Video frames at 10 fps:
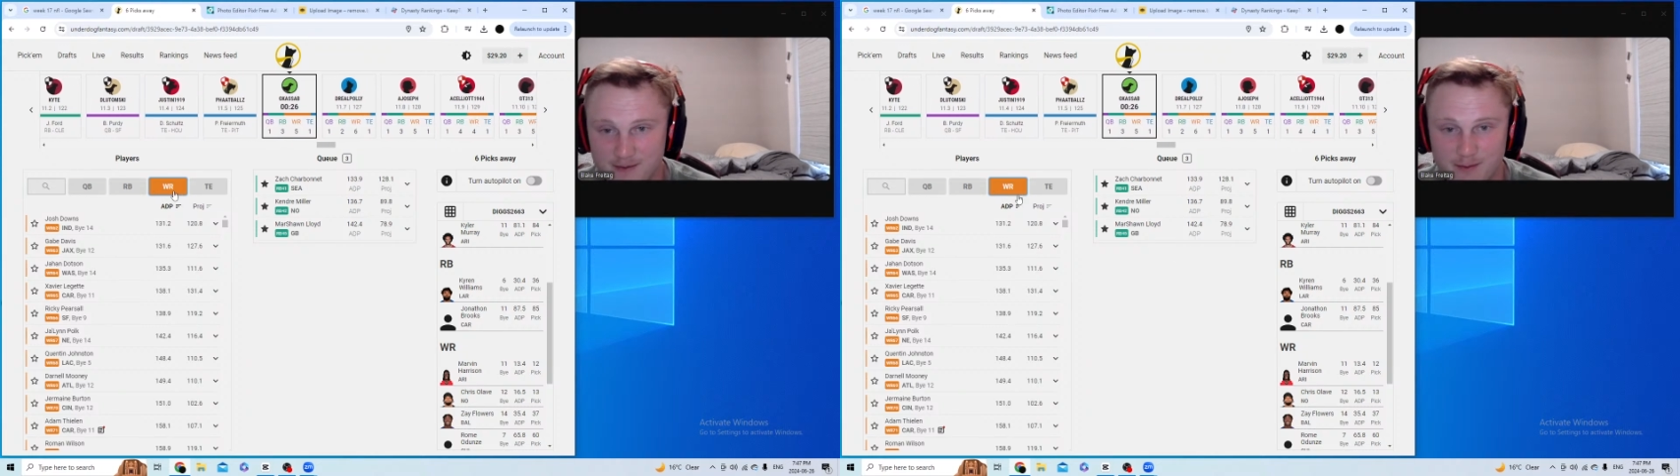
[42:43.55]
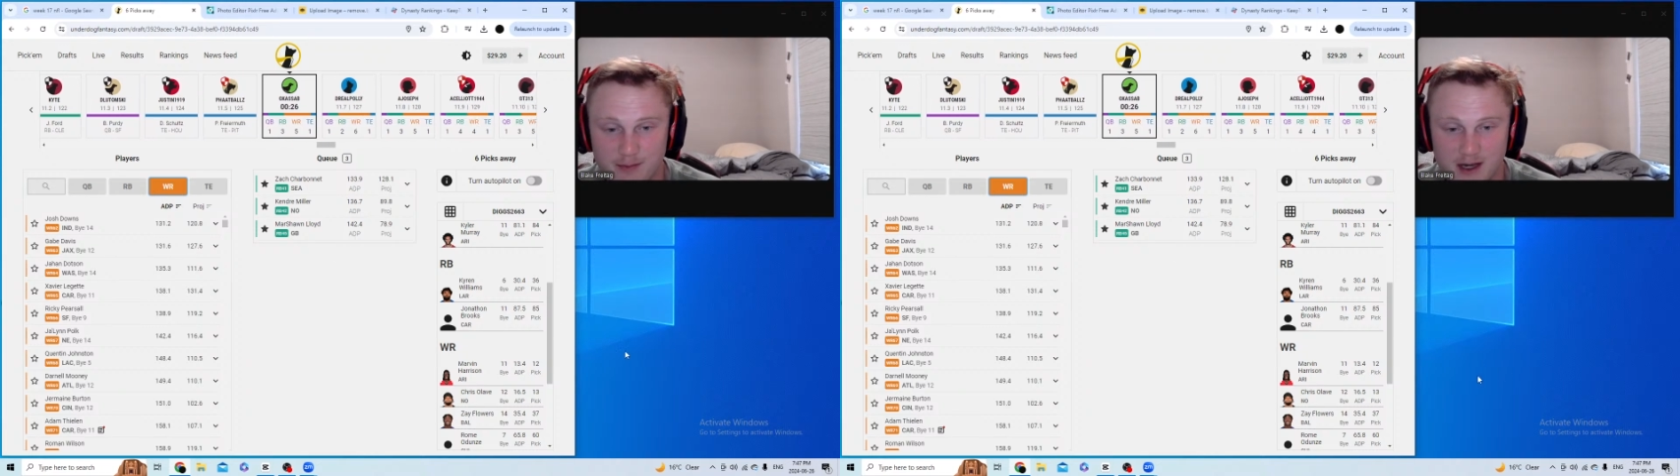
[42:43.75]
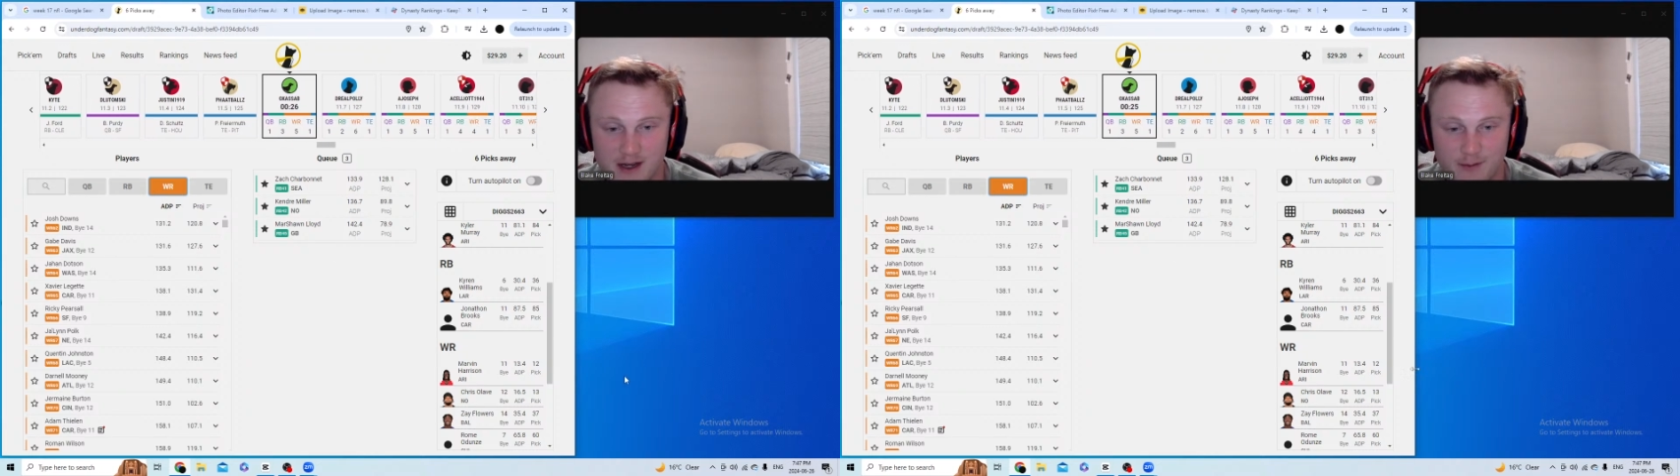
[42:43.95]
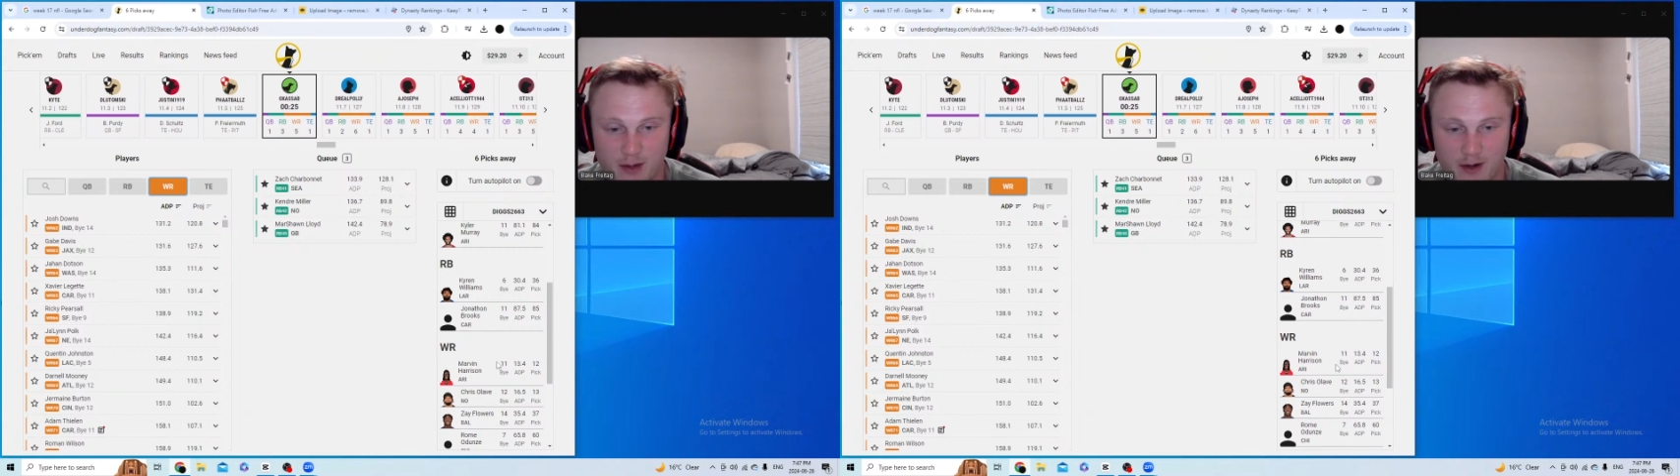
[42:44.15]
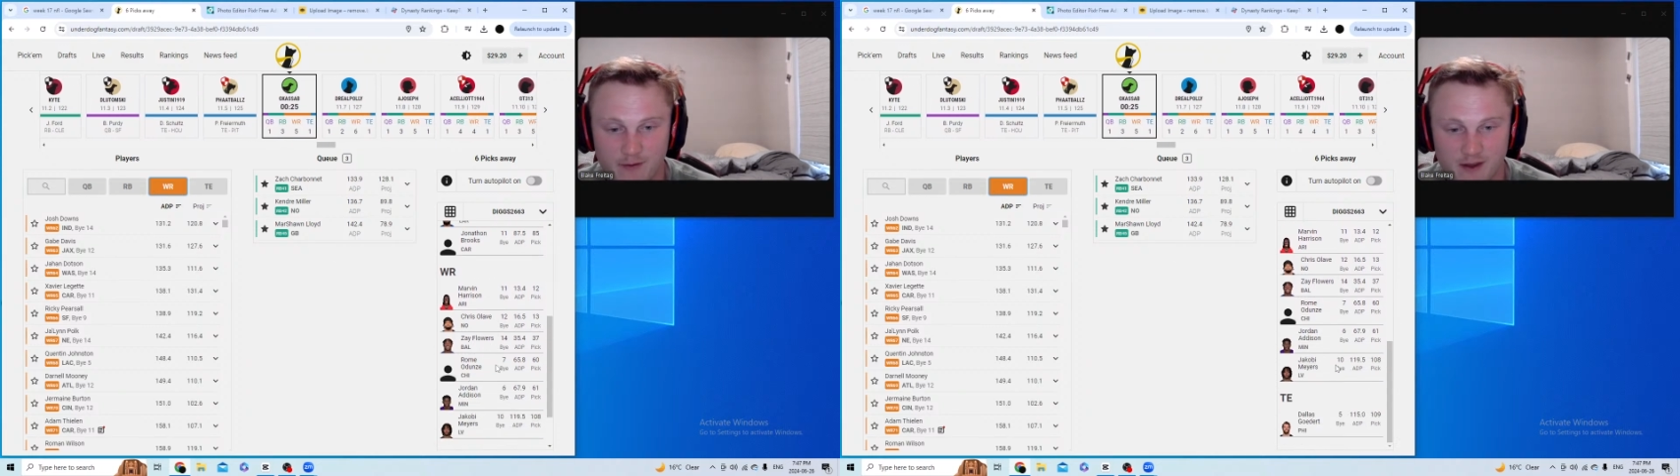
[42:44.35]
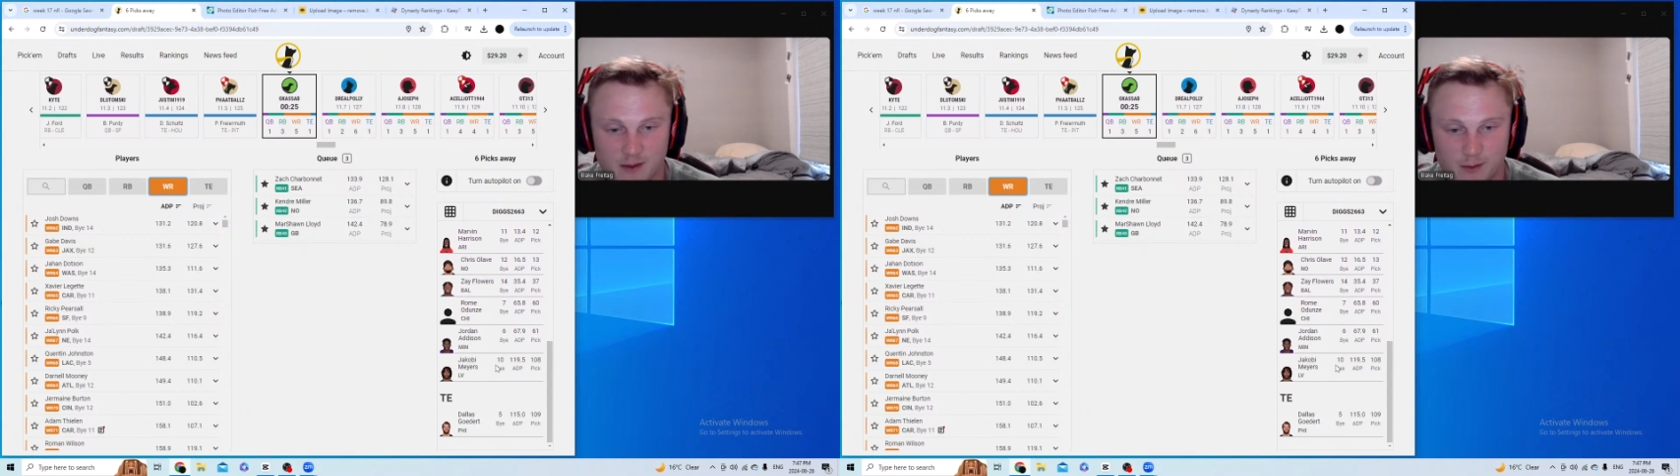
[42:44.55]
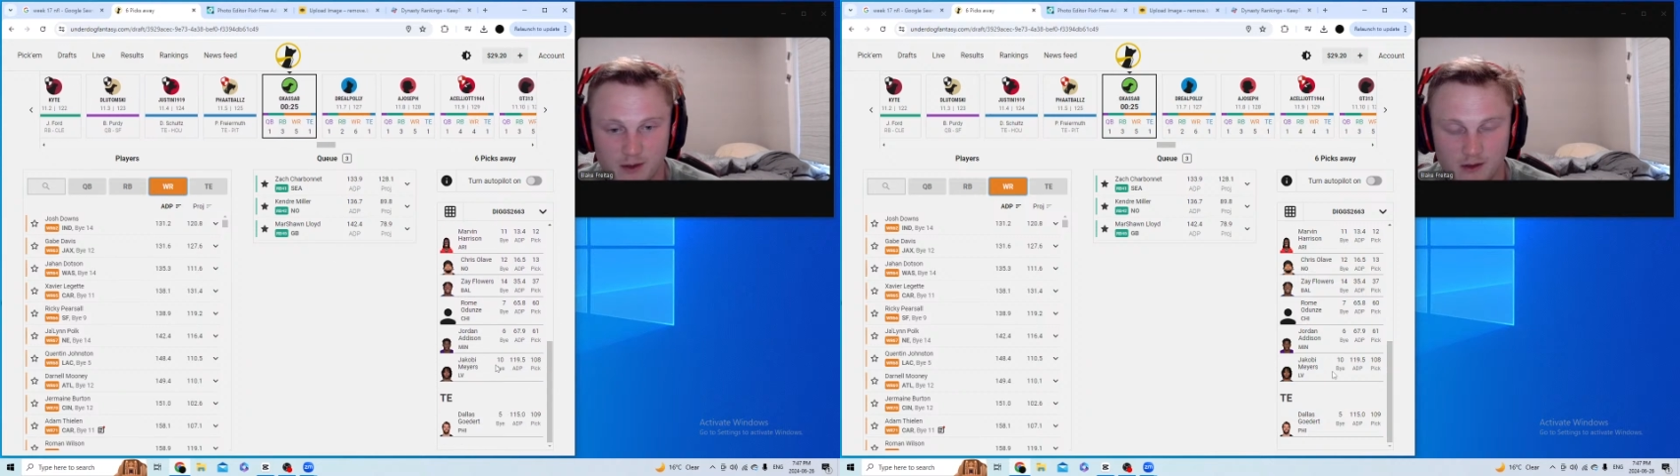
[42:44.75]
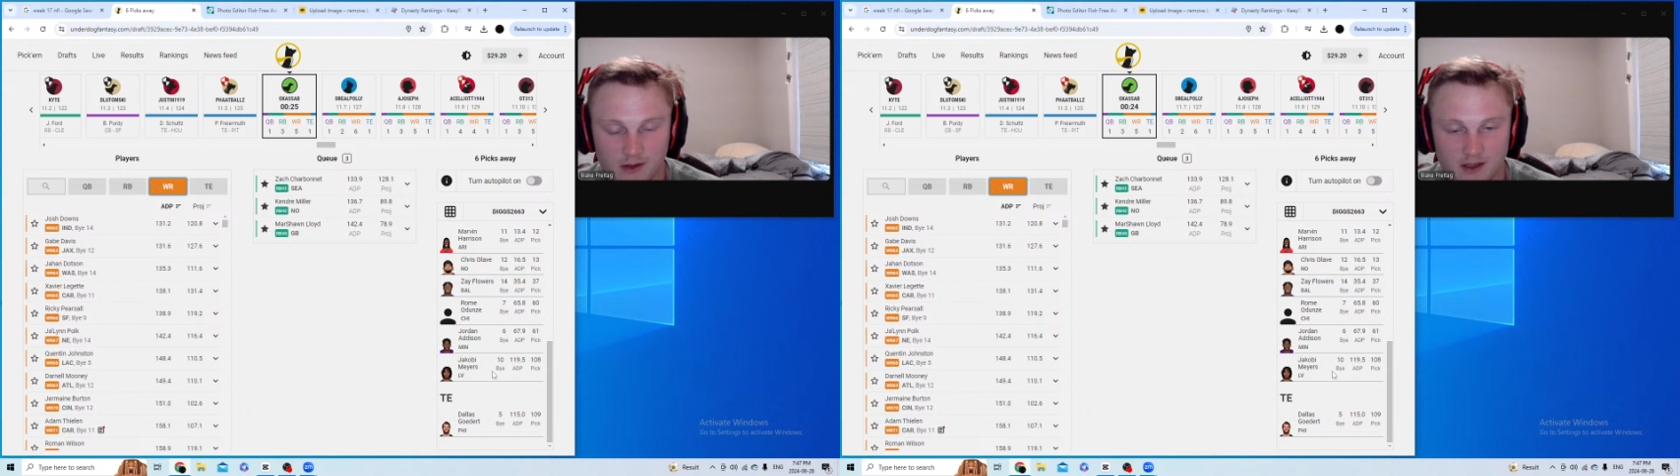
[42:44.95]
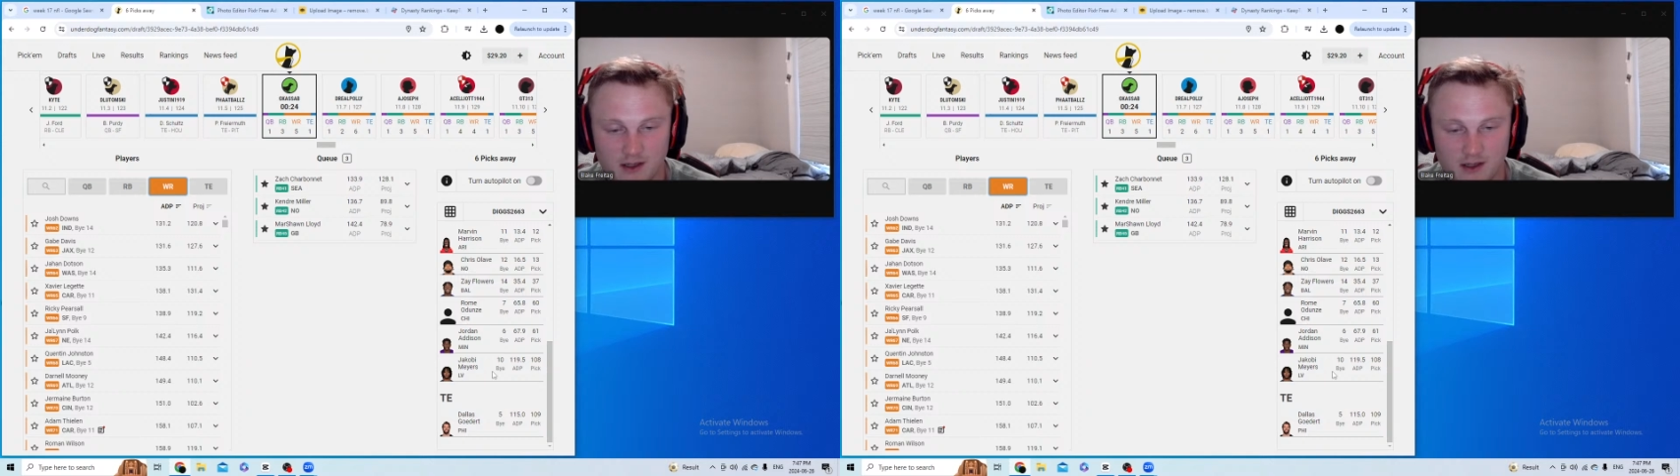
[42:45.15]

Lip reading: But probably for this build,